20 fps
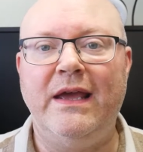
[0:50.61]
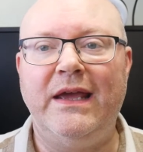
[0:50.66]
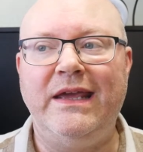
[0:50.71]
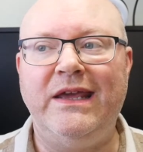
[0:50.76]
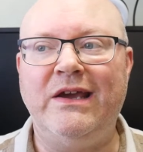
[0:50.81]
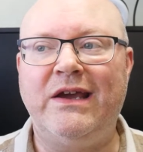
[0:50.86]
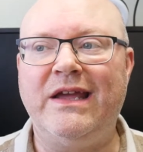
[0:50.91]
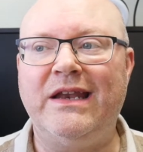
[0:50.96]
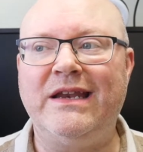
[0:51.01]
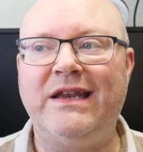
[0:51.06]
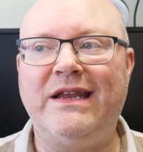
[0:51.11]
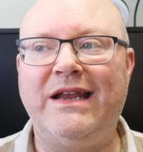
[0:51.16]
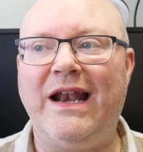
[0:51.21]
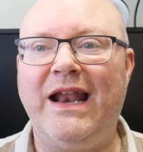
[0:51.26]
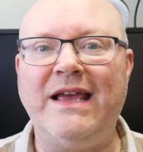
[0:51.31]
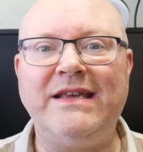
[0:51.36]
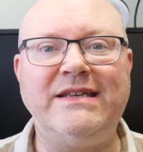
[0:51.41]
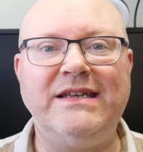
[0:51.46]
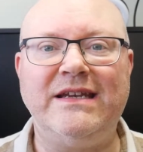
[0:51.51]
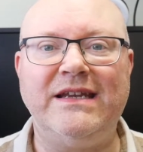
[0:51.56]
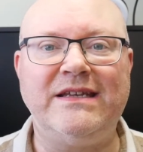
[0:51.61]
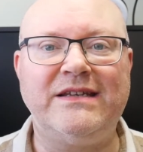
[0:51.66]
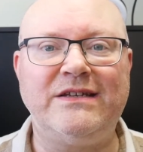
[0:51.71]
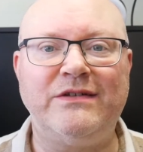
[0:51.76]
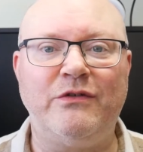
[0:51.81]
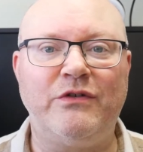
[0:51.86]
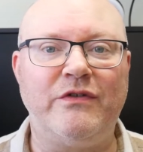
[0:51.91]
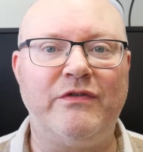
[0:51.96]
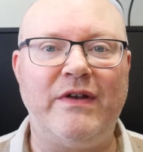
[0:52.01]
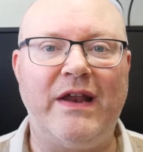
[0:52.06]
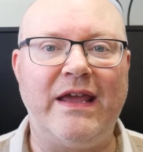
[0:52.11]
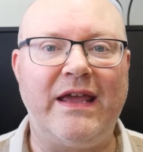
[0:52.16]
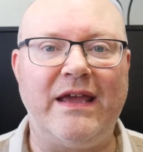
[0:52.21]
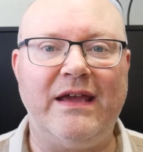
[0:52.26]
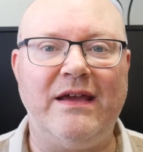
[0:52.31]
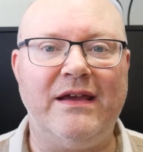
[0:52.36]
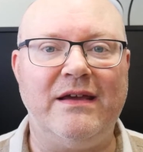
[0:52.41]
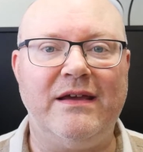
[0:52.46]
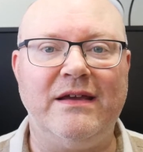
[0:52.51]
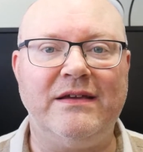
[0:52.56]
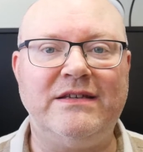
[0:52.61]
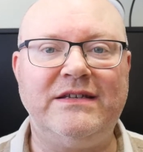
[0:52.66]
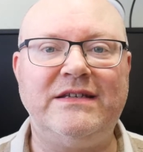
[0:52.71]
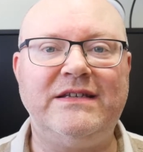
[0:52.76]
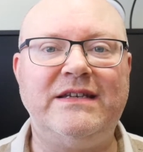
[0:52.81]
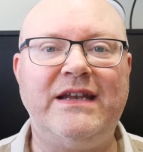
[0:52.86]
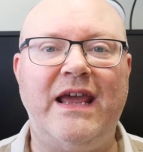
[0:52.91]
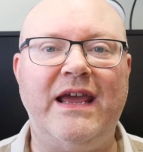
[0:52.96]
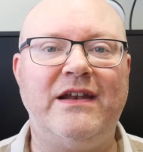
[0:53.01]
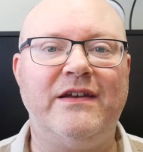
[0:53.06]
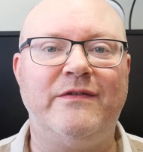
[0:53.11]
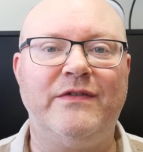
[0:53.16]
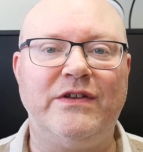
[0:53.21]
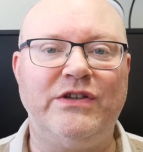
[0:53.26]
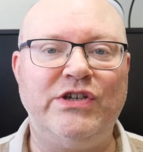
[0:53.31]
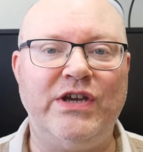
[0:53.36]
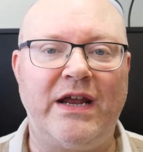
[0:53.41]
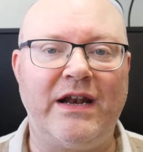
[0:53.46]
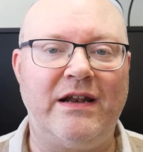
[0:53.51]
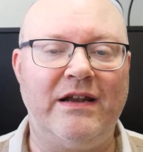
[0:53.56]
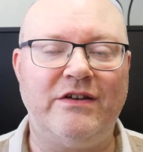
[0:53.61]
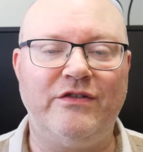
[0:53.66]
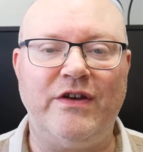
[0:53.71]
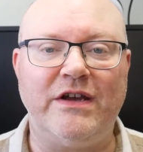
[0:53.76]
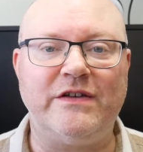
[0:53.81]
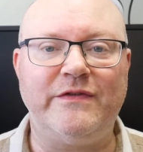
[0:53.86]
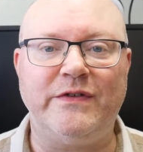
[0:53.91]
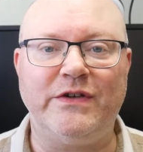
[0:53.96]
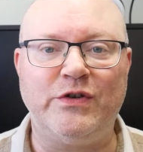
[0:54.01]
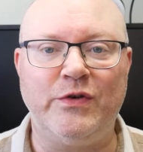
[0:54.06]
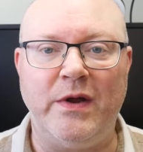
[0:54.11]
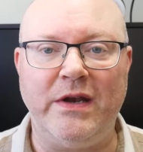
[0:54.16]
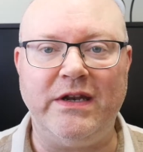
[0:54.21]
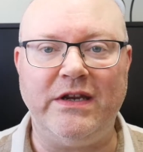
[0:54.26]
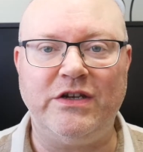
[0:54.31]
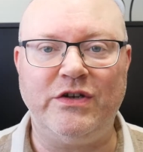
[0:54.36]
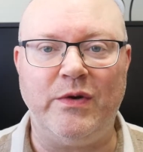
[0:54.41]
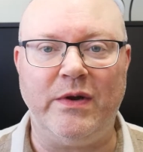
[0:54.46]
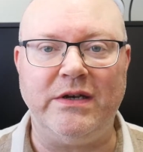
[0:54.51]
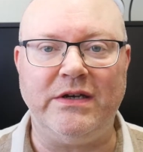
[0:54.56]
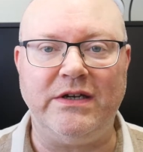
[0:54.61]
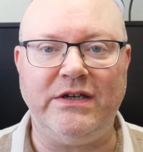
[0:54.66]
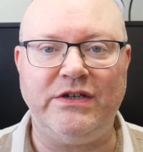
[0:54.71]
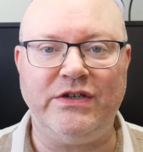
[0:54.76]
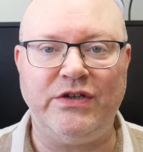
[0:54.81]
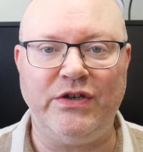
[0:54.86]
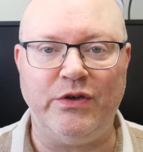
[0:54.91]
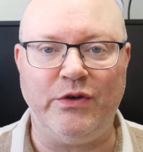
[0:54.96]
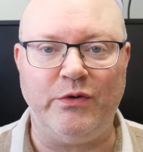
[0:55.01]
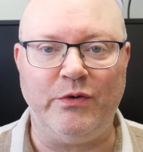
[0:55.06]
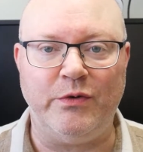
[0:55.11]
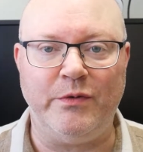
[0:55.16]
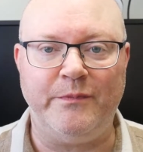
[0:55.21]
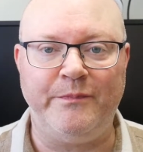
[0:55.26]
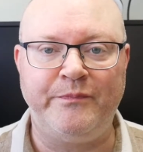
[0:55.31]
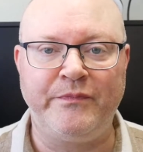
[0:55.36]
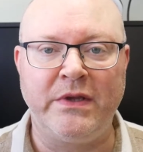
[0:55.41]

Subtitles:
You can class it as sort of like a state of the channel address for 2022.